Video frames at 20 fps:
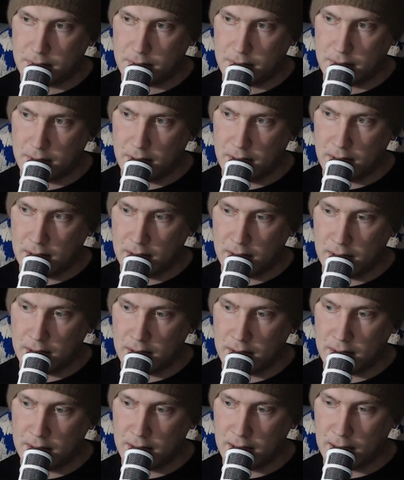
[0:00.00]

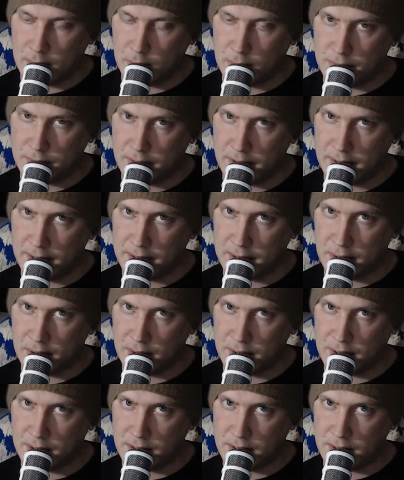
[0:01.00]
And I will find
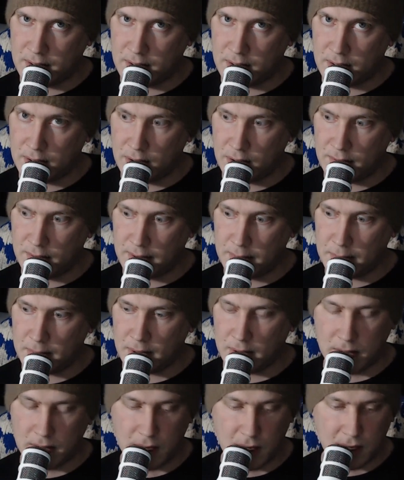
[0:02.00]
out in
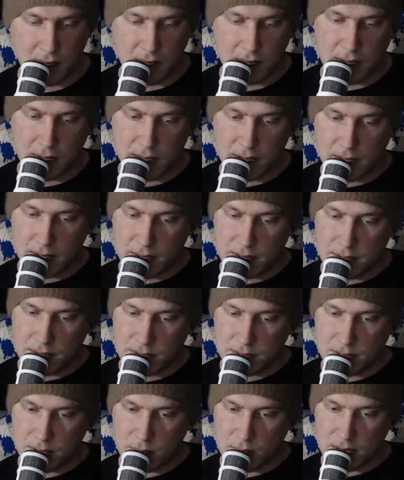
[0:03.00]
November.
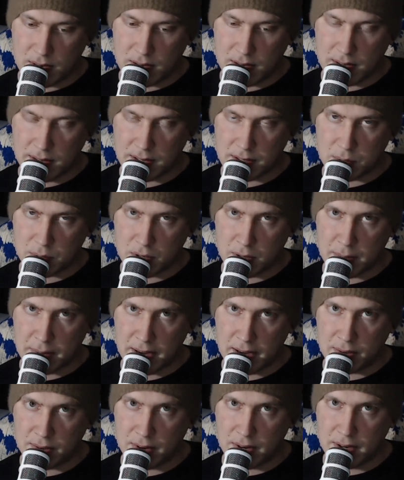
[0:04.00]
So that's where I'm
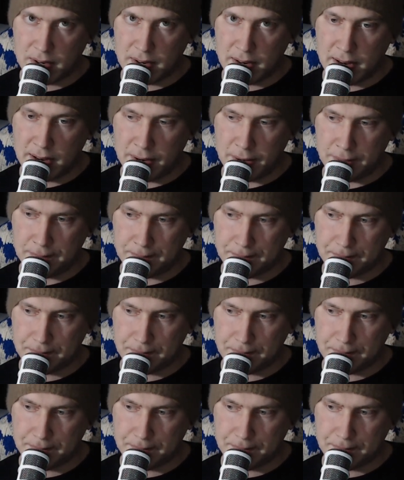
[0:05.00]
at right now.